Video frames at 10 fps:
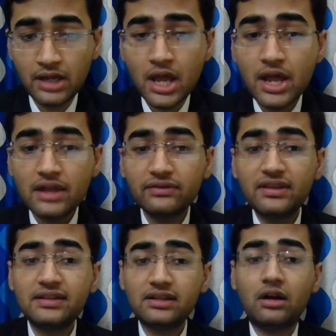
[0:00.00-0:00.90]
This
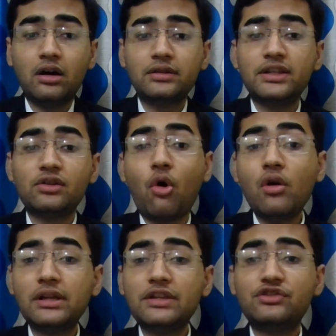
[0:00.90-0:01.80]
all can
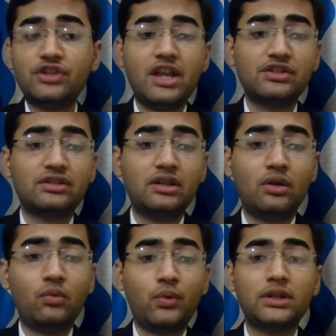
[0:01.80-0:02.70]
change the weather
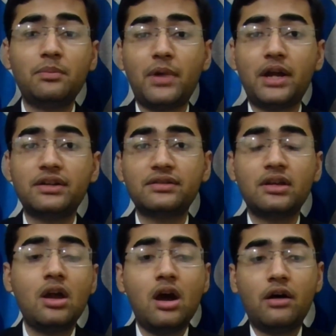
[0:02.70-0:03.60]
patterns
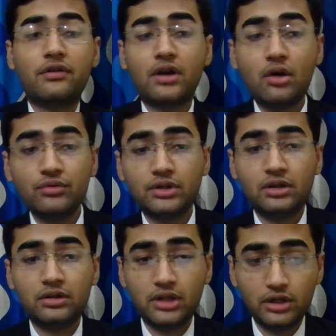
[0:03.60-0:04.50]
around the
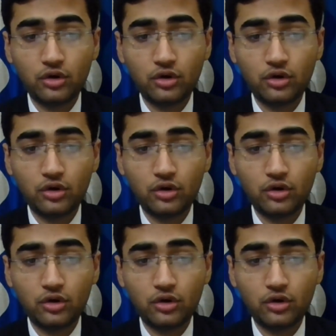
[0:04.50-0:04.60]
globe.